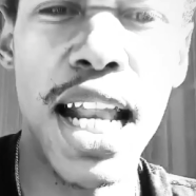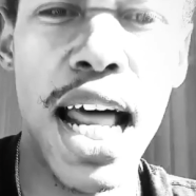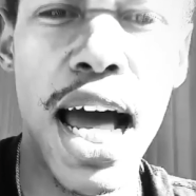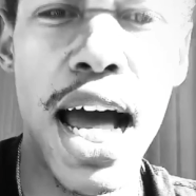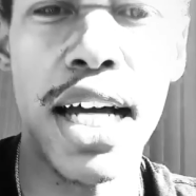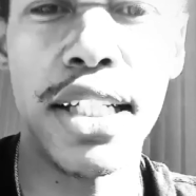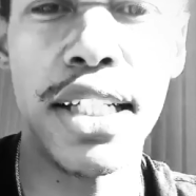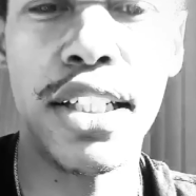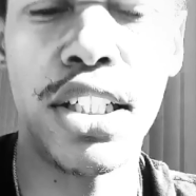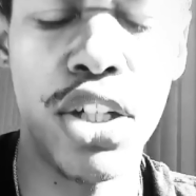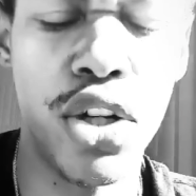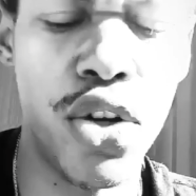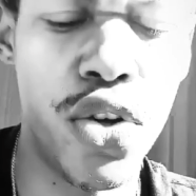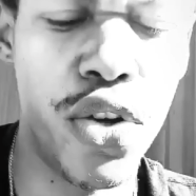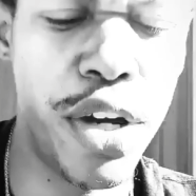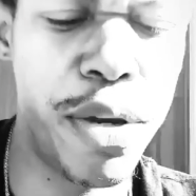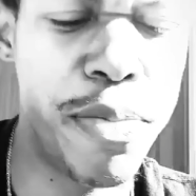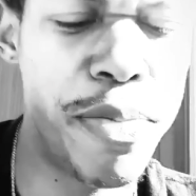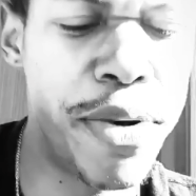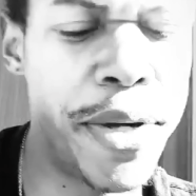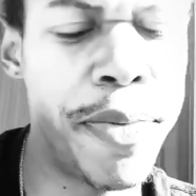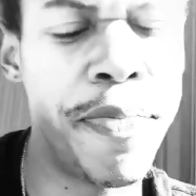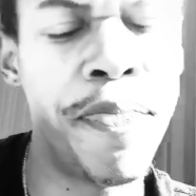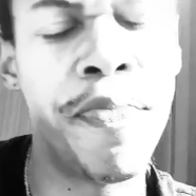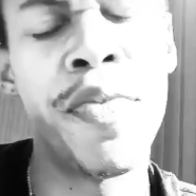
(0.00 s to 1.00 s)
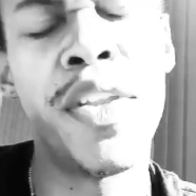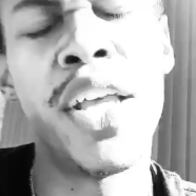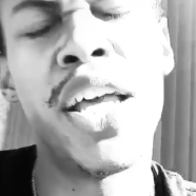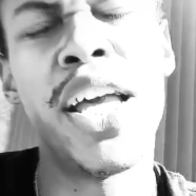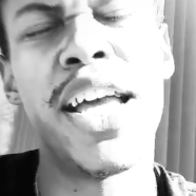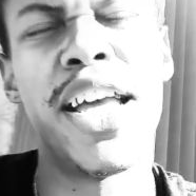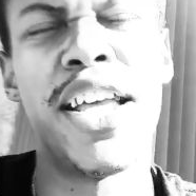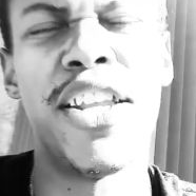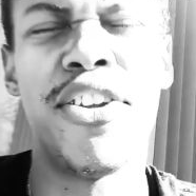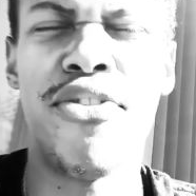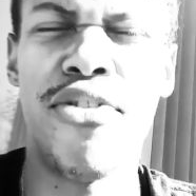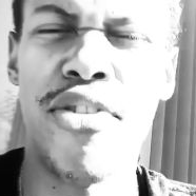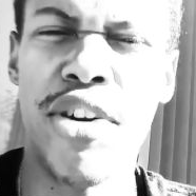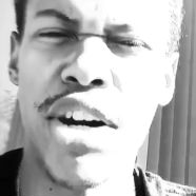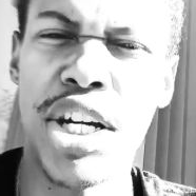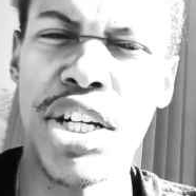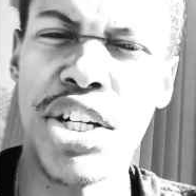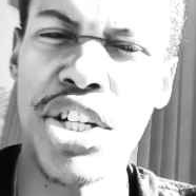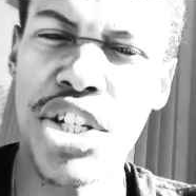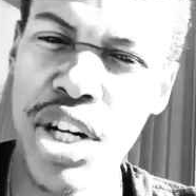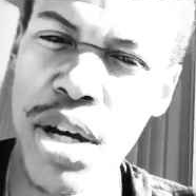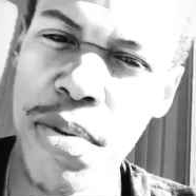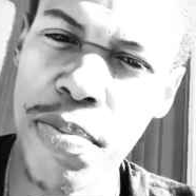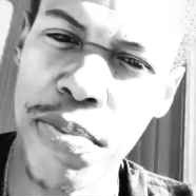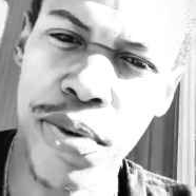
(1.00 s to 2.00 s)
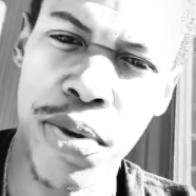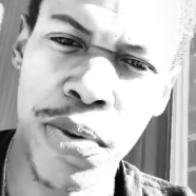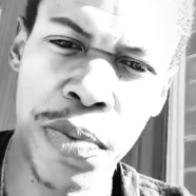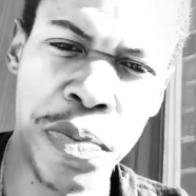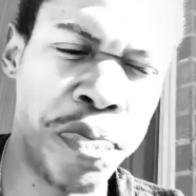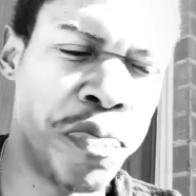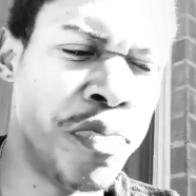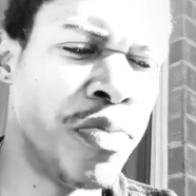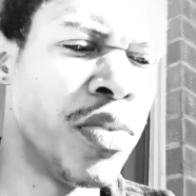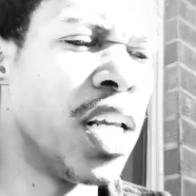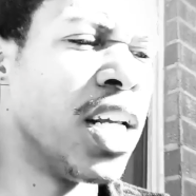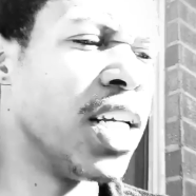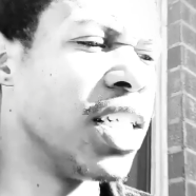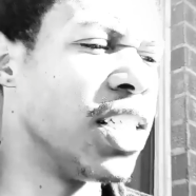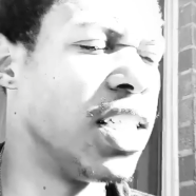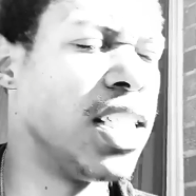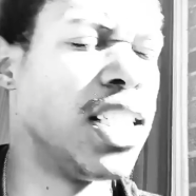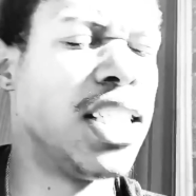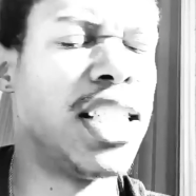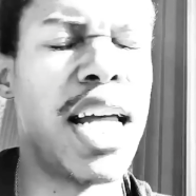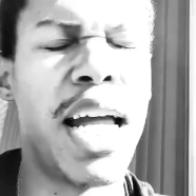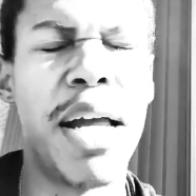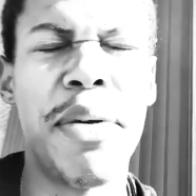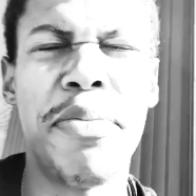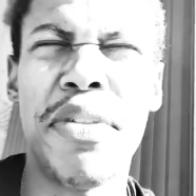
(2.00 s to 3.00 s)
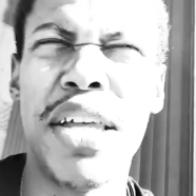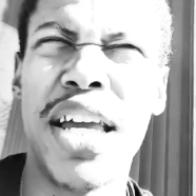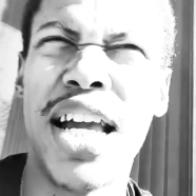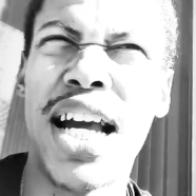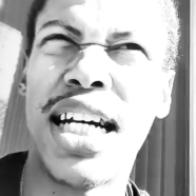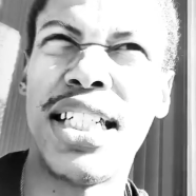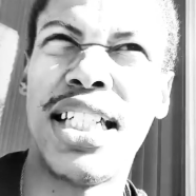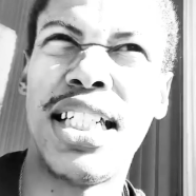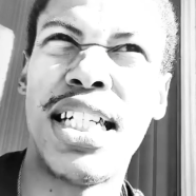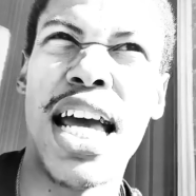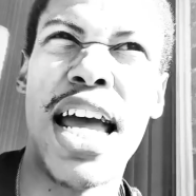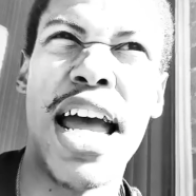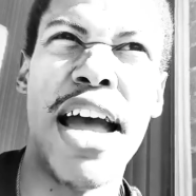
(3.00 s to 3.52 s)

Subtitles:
is very simple. It's the same thing I say every single day.